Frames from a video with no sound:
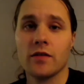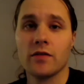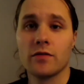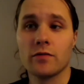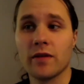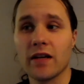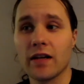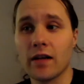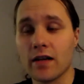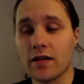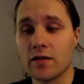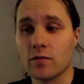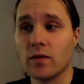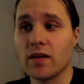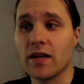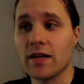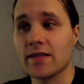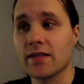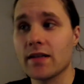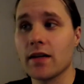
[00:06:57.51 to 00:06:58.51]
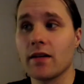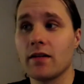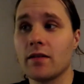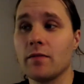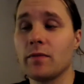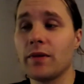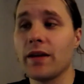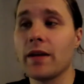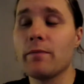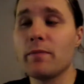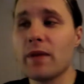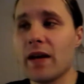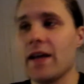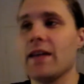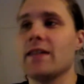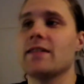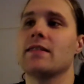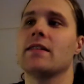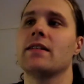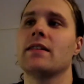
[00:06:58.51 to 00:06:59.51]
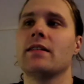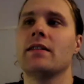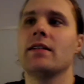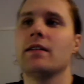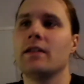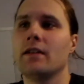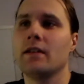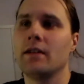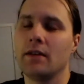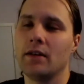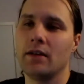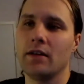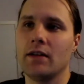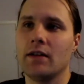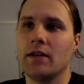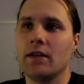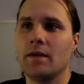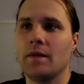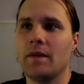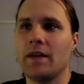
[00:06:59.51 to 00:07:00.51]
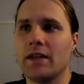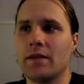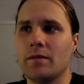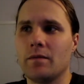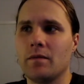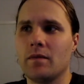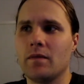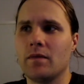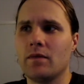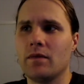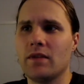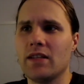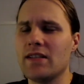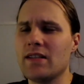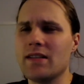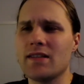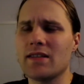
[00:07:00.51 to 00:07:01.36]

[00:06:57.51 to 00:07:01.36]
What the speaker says: to realize when I started to play bass that this is